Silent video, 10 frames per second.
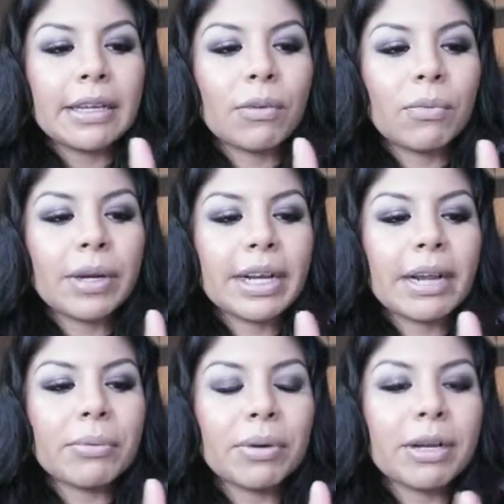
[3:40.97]
when
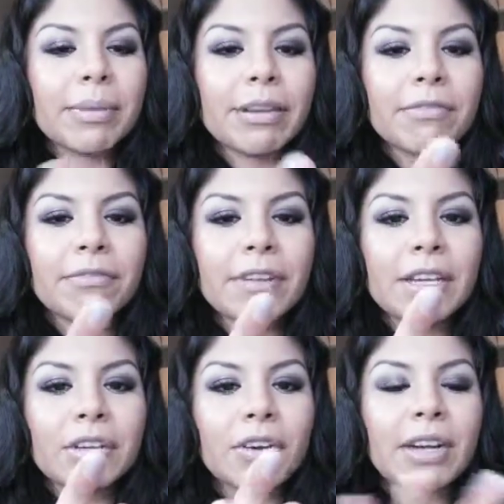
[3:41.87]
I run my
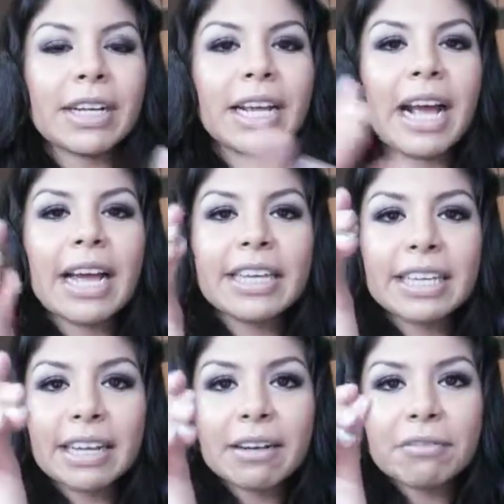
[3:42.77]
finger on it, I
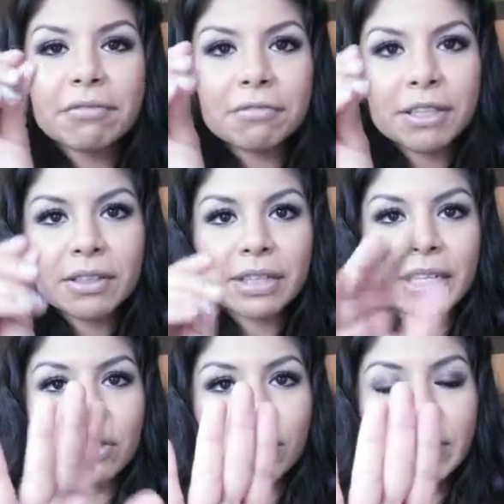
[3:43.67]
can feel
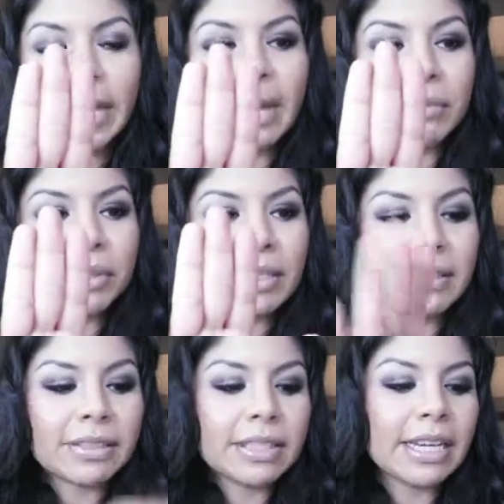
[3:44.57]
it. You can't really
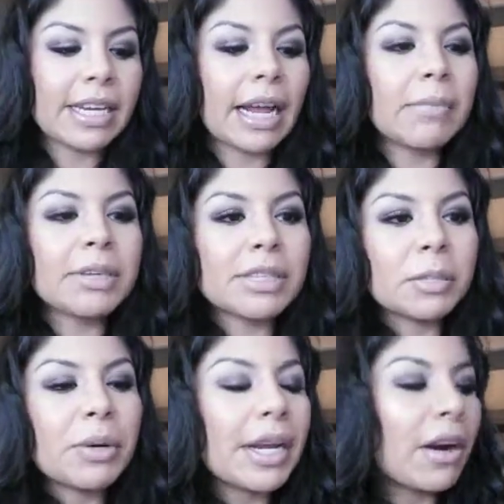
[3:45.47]
see it. I'm going to spray it